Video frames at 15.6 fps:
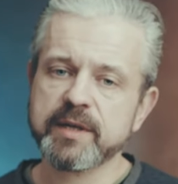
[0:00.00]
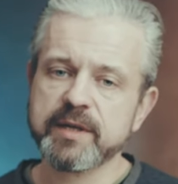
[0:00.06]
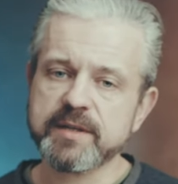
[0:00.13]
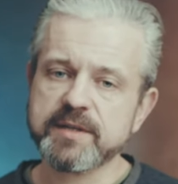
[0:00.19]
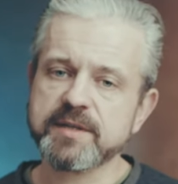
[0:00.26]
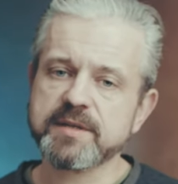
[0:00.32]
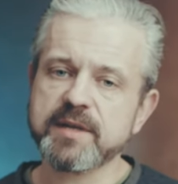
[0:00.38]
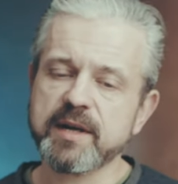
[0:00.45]

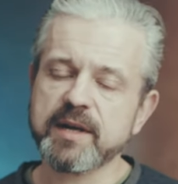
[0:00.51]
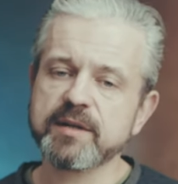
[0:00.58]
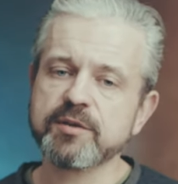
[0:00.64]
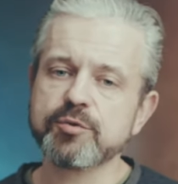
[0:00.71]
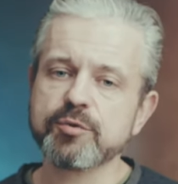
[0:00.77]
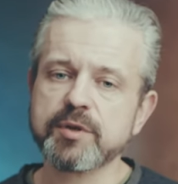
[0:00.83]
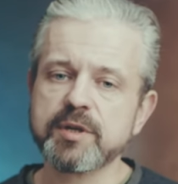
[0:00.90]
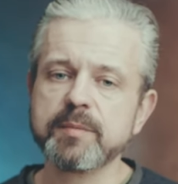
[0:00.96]
it's
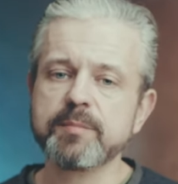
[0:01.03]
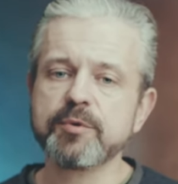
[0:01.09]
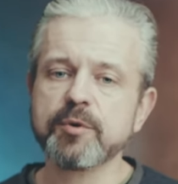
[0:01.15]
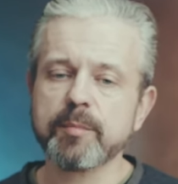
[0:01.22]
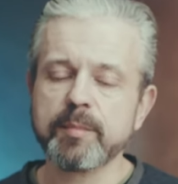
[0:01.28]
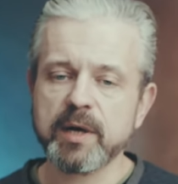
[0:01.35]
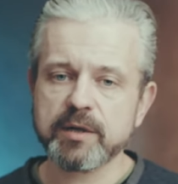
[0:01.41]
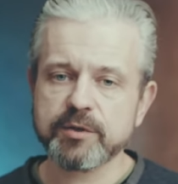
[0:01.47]
designed to keep
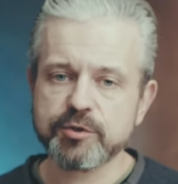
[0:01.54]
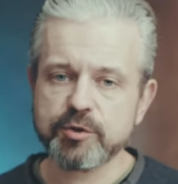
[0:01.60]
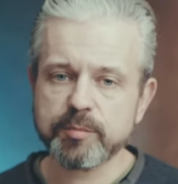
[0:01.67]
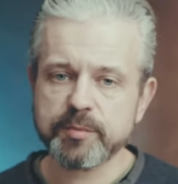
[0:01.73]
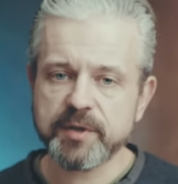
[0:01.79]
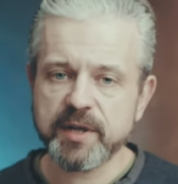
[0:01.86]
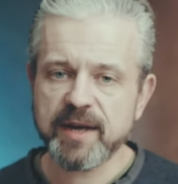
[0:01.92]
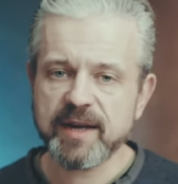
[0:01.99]
your
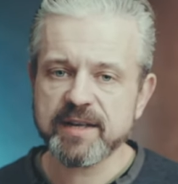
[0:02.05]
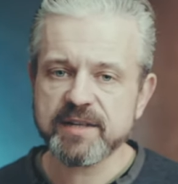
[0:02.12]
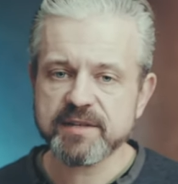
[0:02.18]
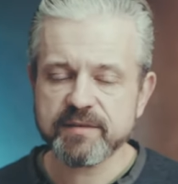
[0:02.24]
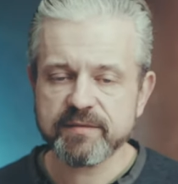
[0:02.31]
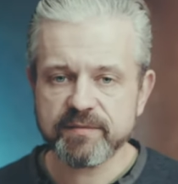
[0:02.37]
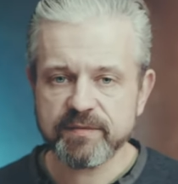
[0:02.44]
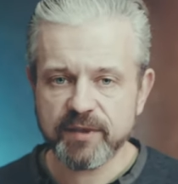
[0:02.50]
backdrop nice
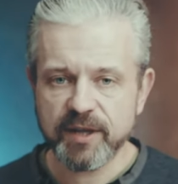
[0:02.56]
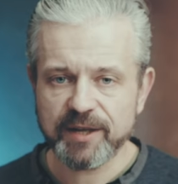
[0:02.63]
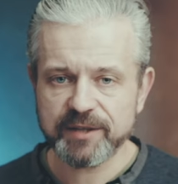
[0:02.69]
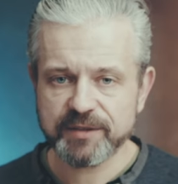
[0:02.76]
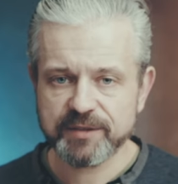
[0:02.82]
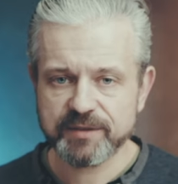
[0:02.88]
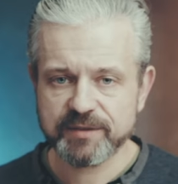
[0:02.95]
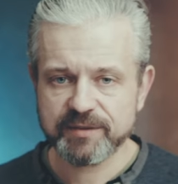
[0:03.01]
and
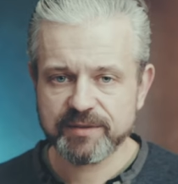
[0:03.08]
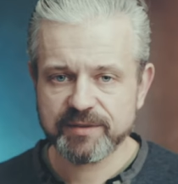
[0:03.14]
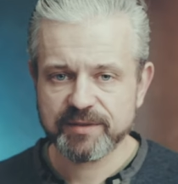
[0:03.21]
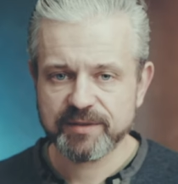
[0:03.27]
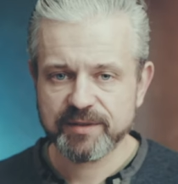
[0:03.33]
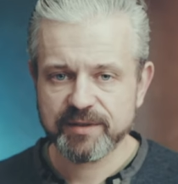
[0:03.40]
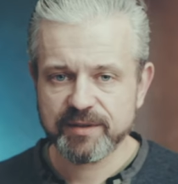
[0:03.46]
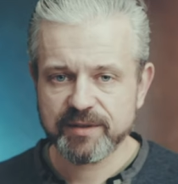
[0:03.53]
flat.
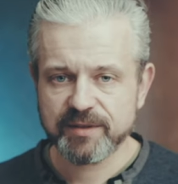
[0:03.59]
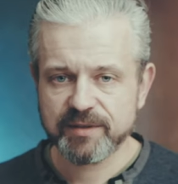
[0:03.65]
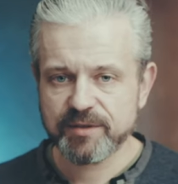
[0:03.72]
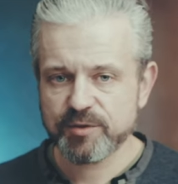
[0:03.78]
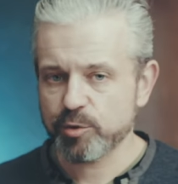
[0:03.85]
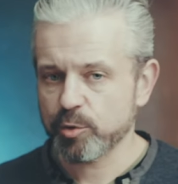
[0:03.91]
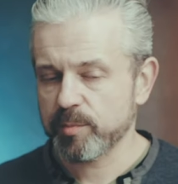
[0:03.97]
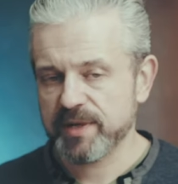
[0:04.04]

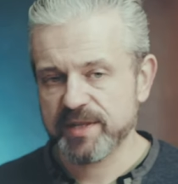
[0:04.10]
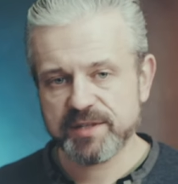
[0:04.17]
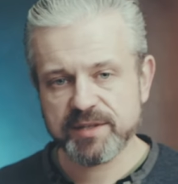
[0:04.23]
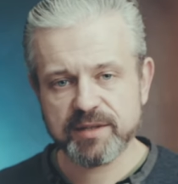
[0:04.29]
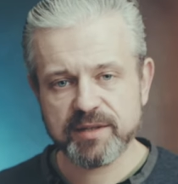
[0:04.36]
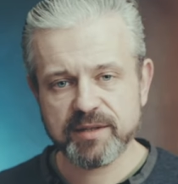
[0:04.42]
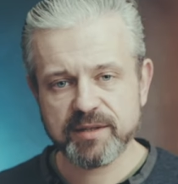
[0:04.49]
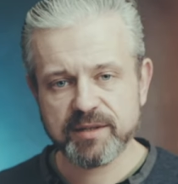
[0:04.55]
So
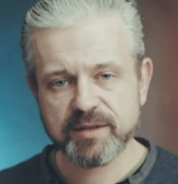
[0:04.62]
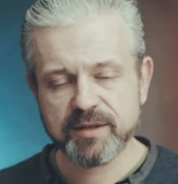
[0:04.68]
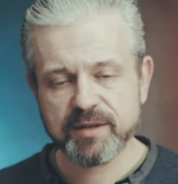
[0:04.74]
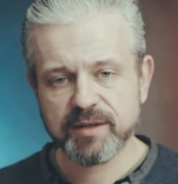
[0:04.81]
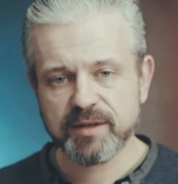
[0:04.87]
basically,